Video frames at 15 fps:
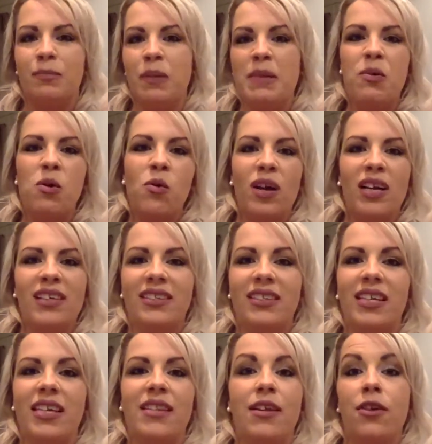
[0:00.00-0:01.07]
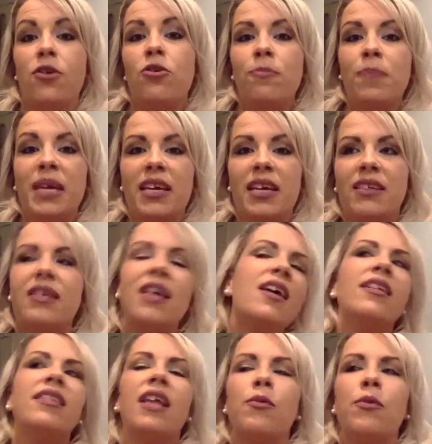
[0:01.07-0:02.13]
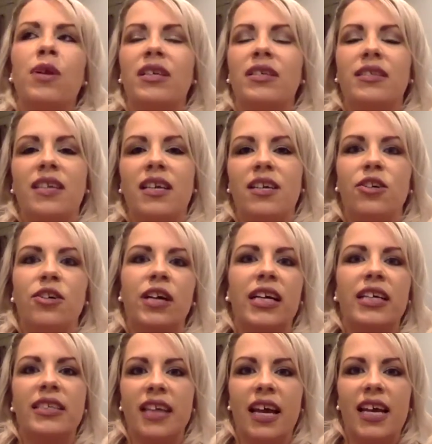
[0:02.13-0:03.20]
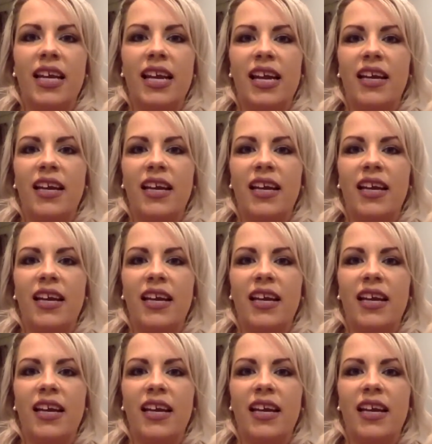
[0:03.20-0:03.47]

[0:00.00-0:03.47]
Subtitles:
people want to see the newbies. They want to see you're excited.